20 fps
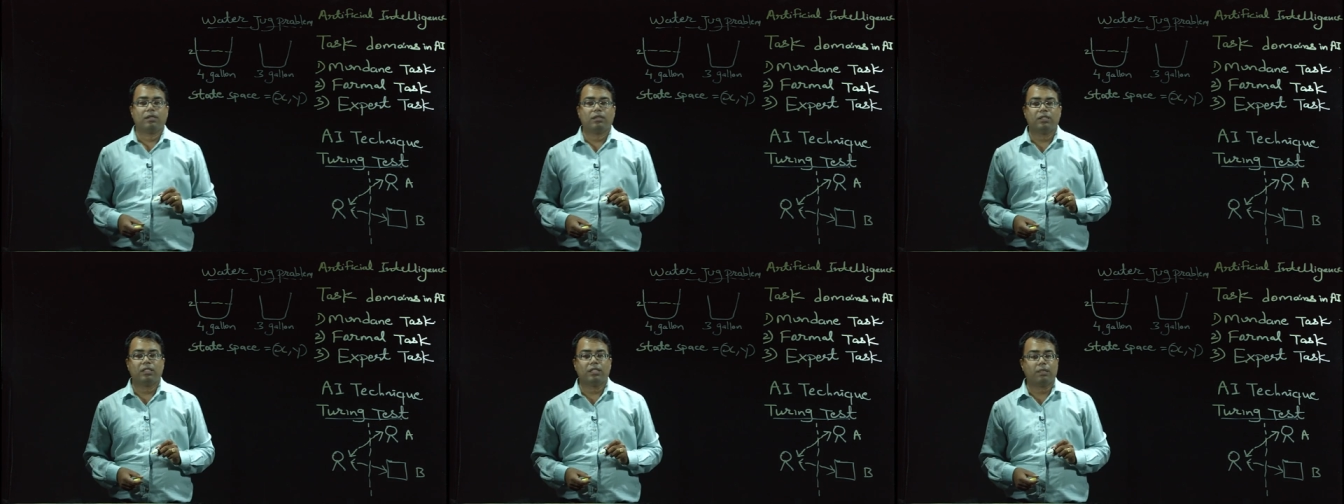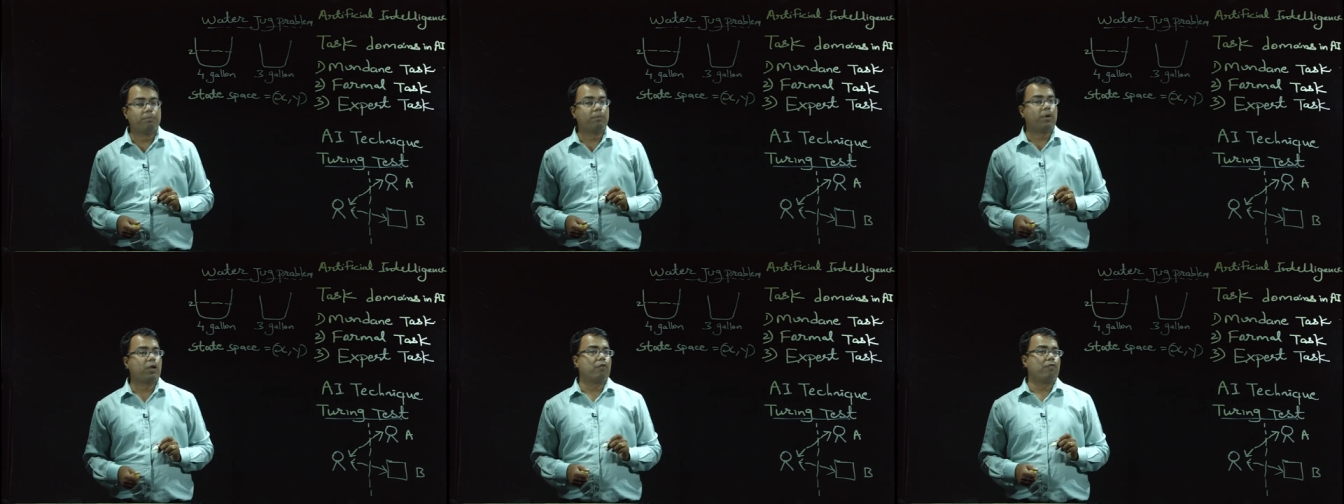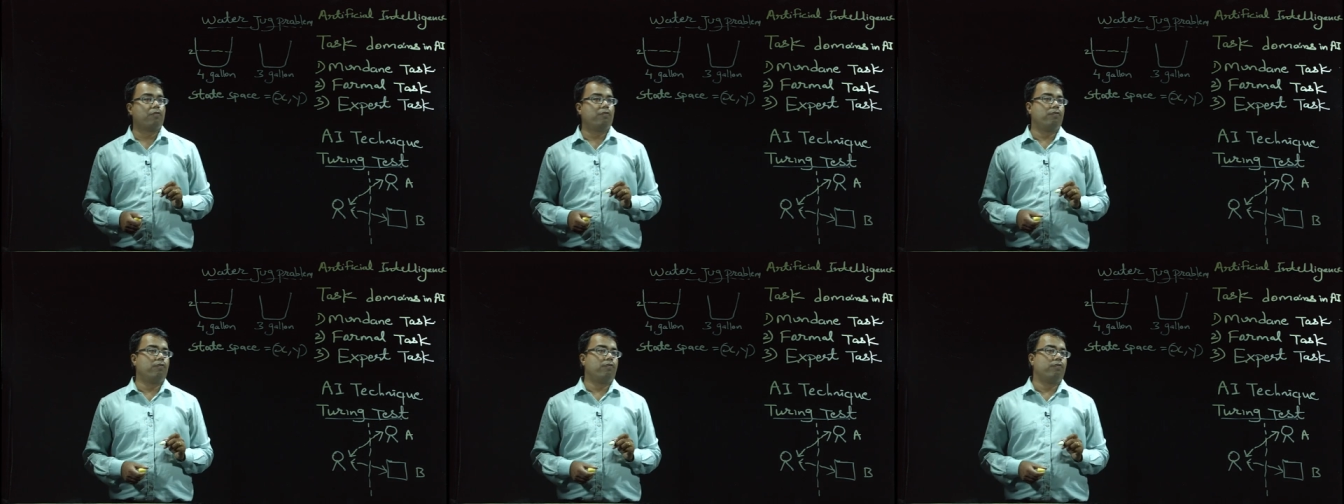the number
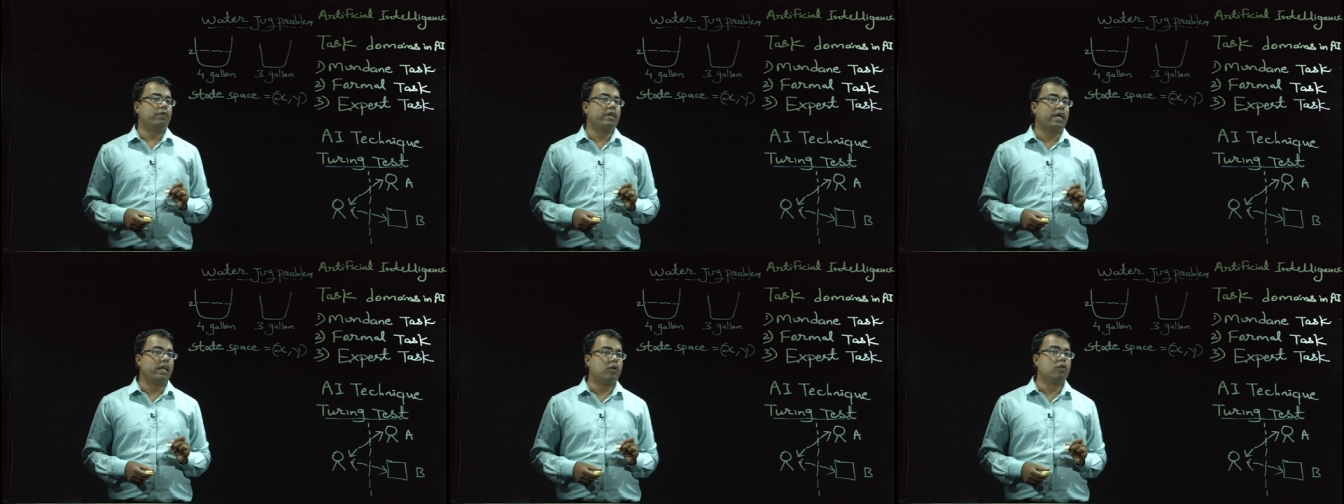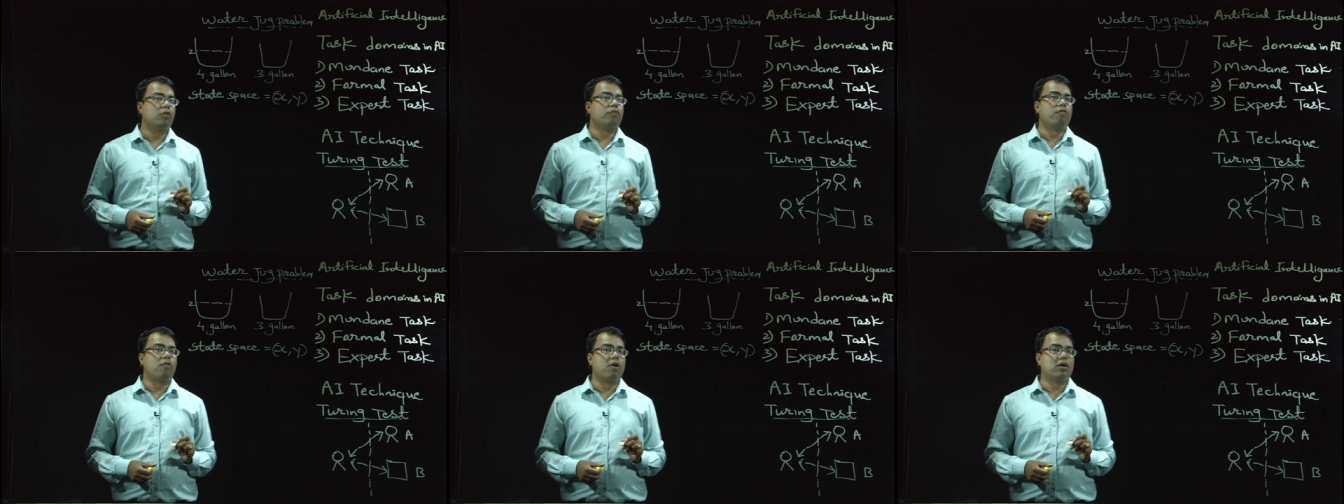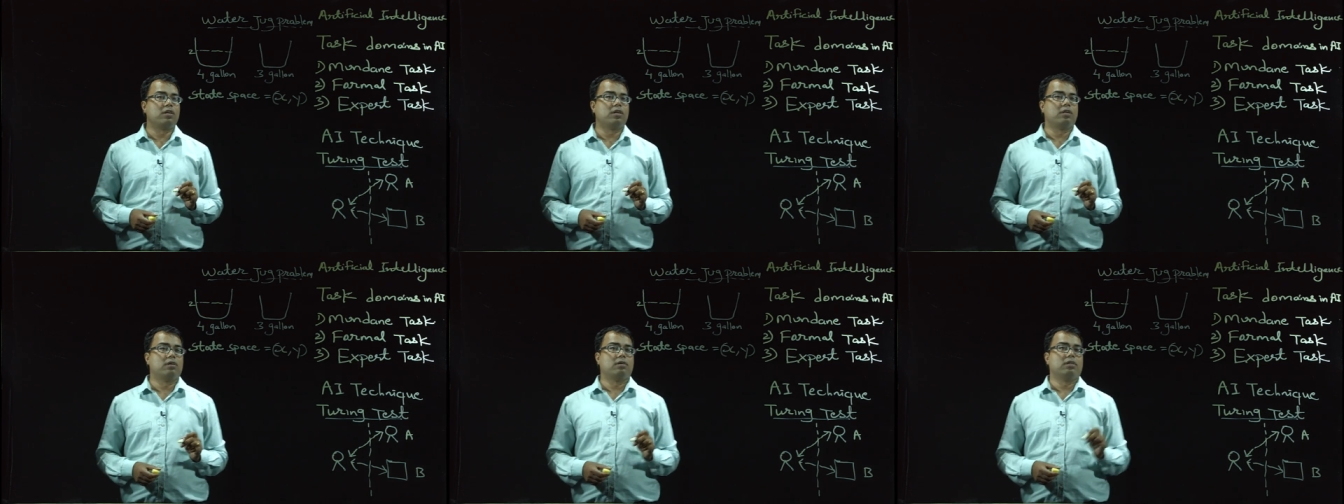of gallon of
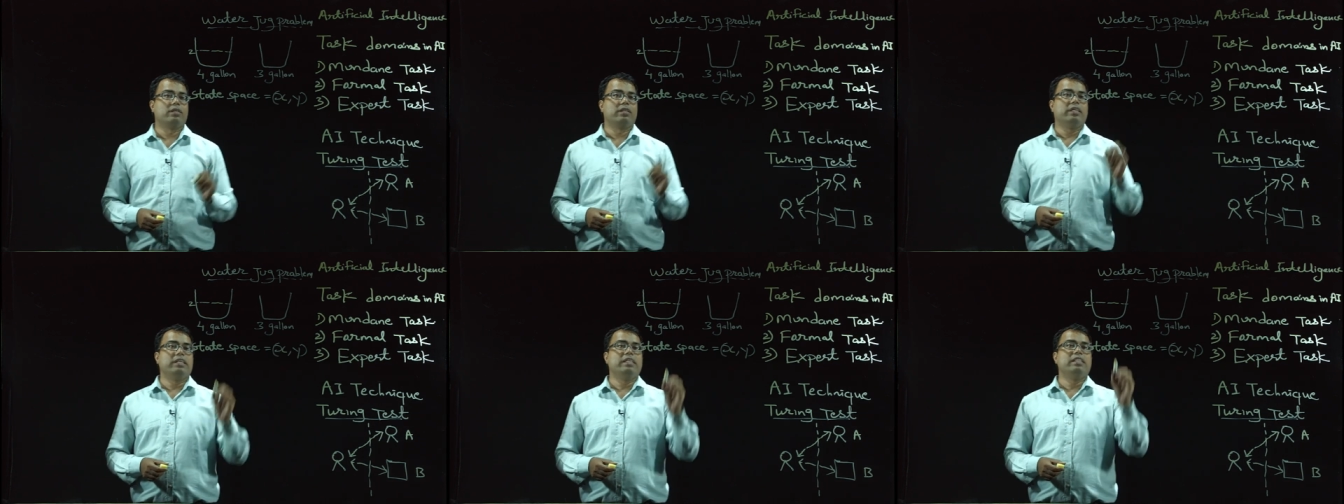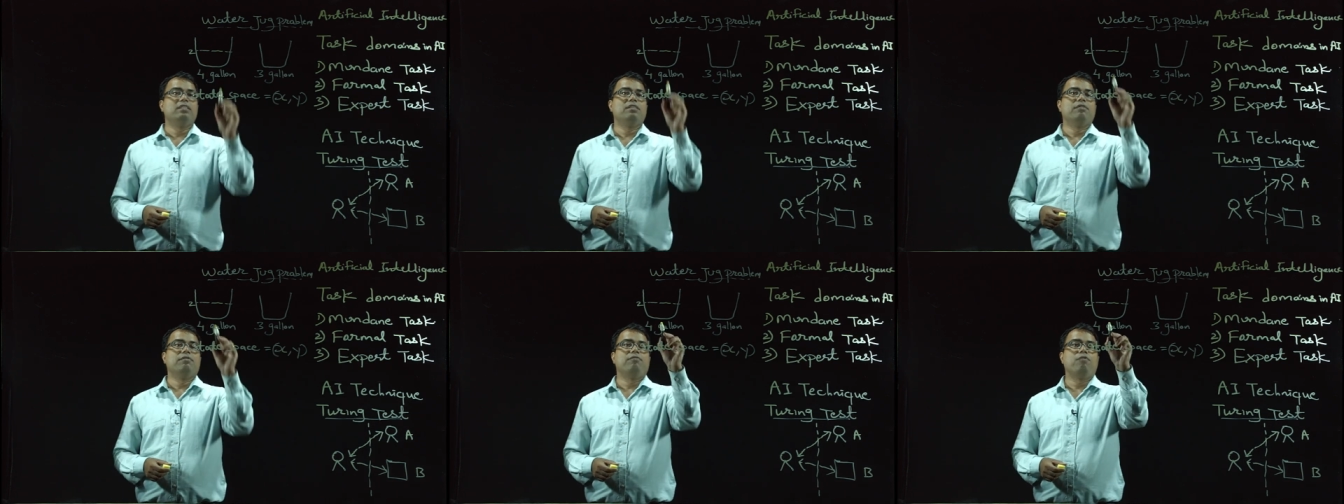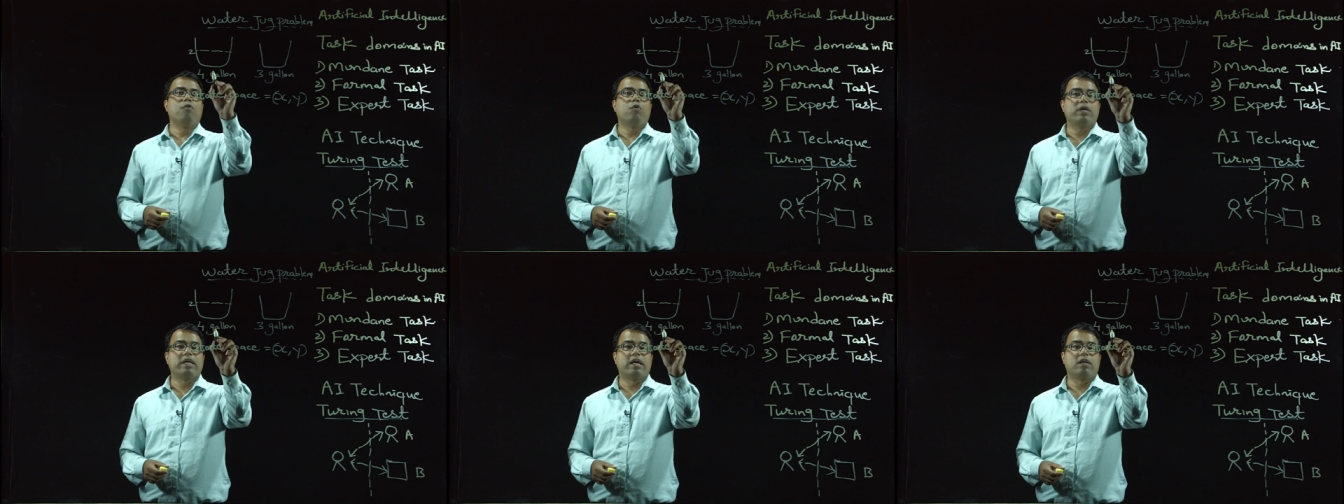water in
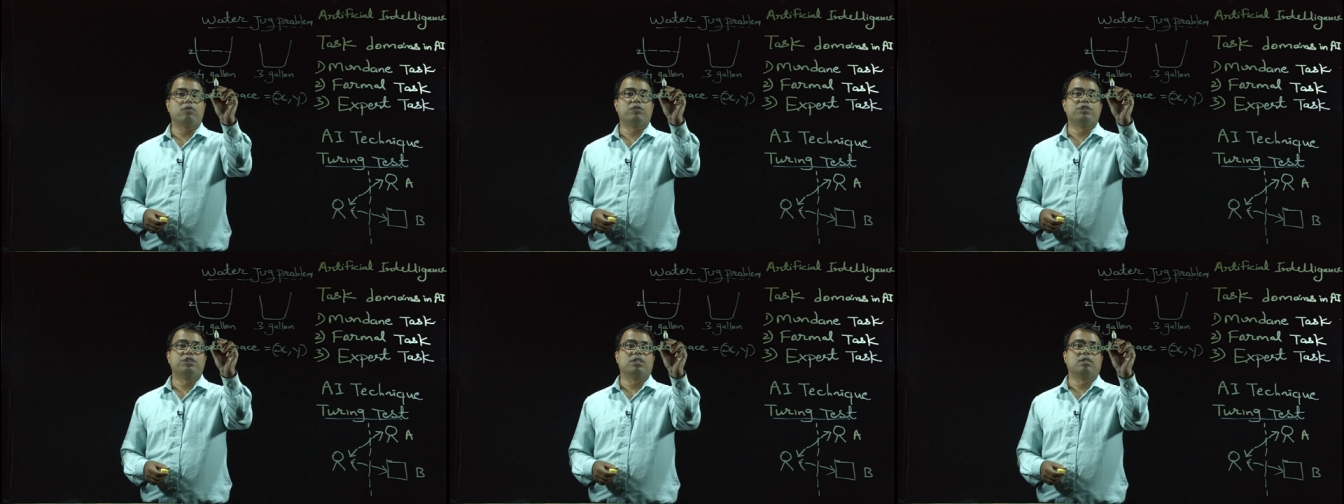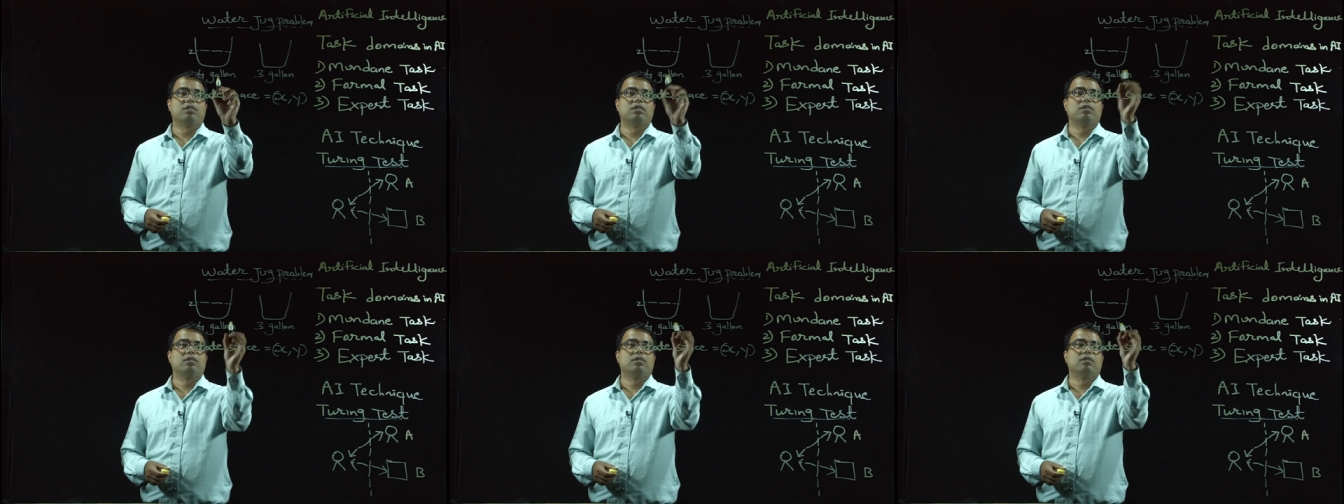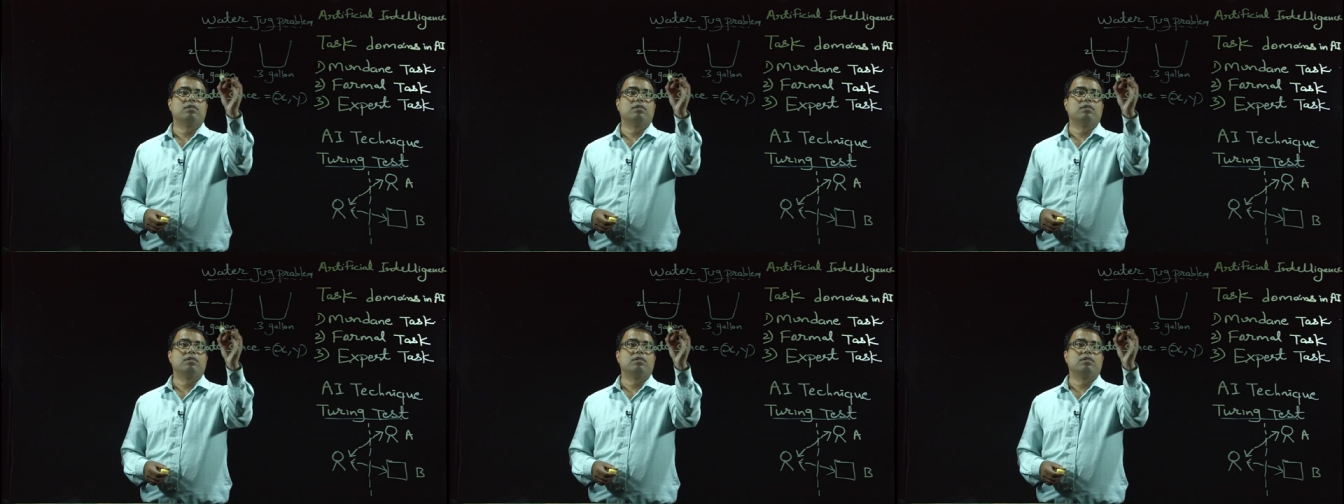4 gallon jug